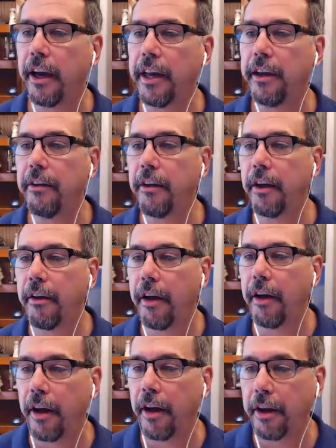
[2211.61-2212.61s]
in
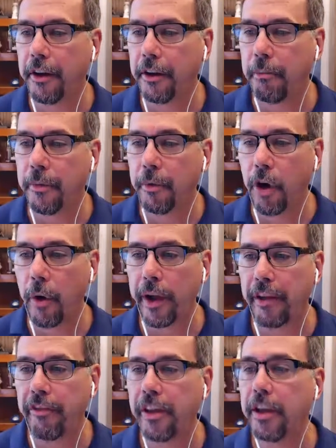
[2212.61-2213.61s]
a good growing
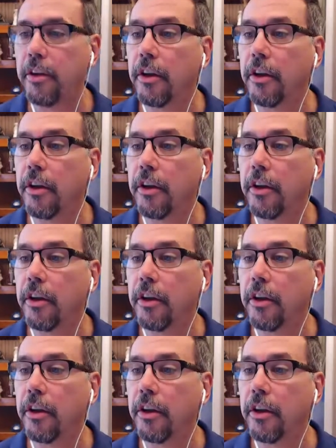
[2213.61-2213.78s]
field.